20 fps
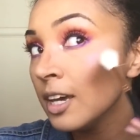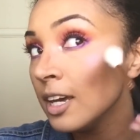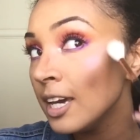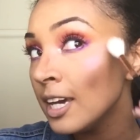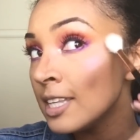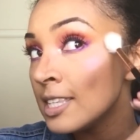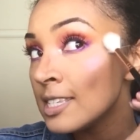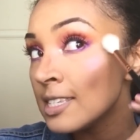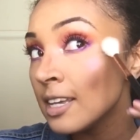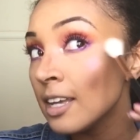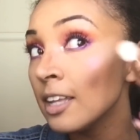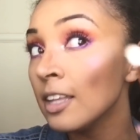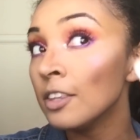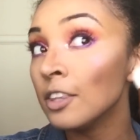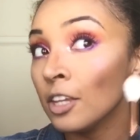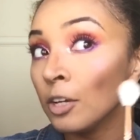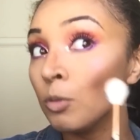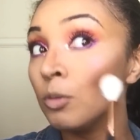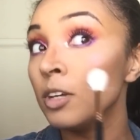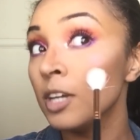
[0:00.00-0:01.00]
It's
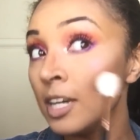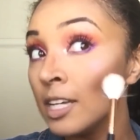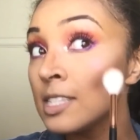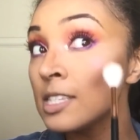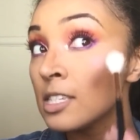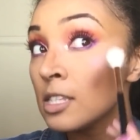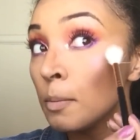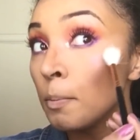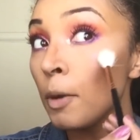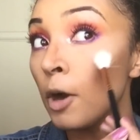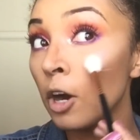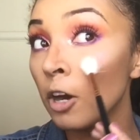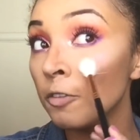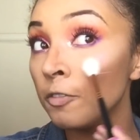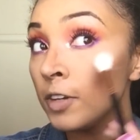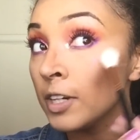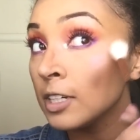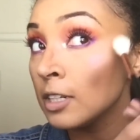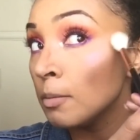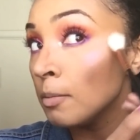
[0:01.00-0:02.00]
the
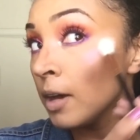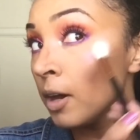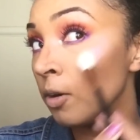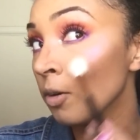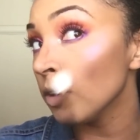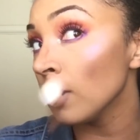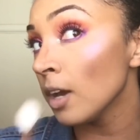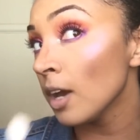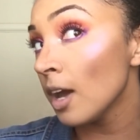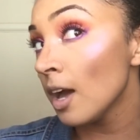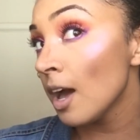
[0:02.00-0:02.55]
perfect amount.